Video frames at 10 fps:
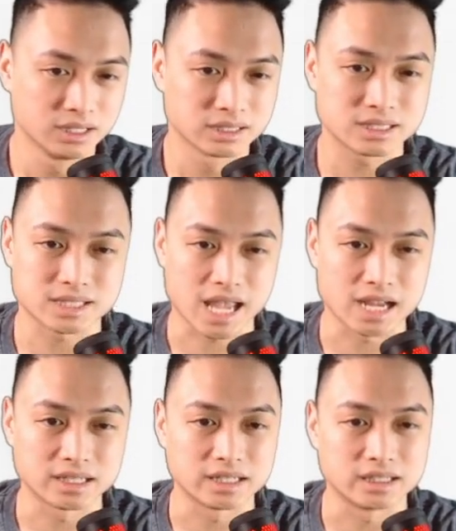
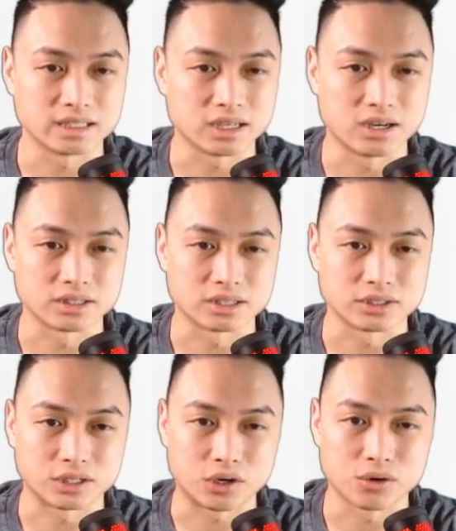stagnating on
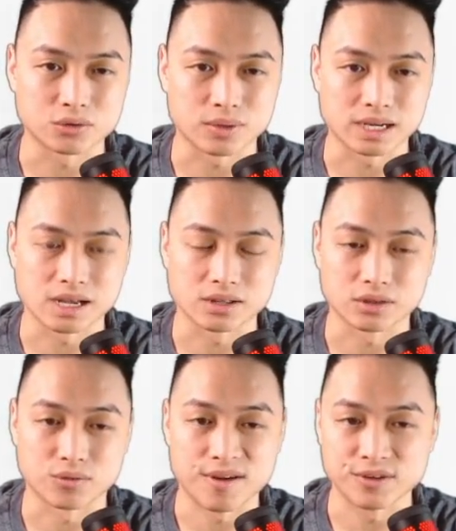their growth right now on
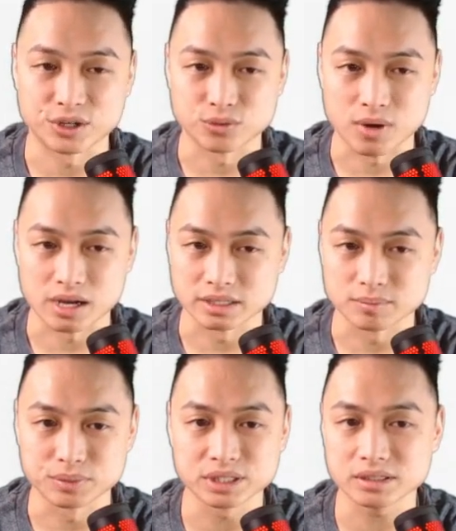the revenue wise,
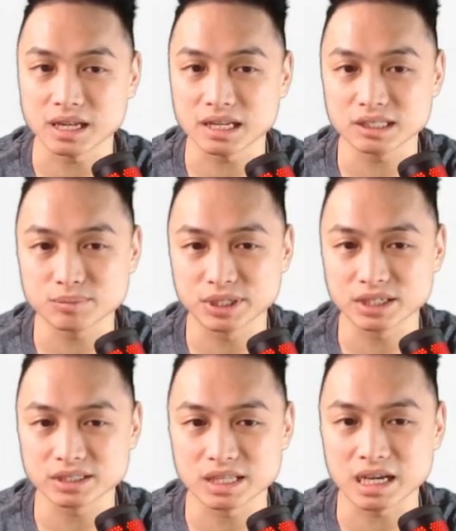but that is
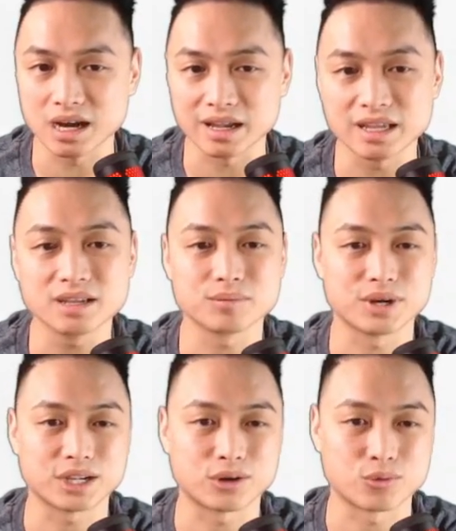because they got hit
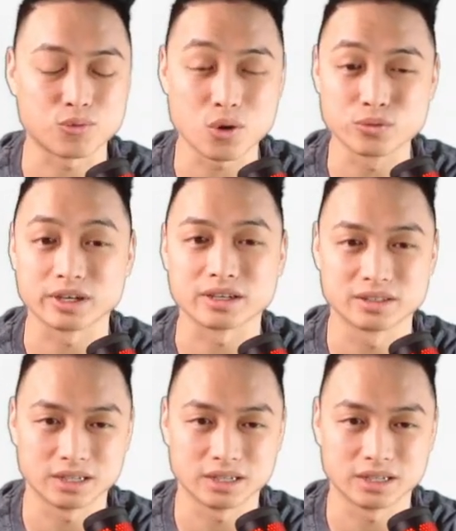by Corona.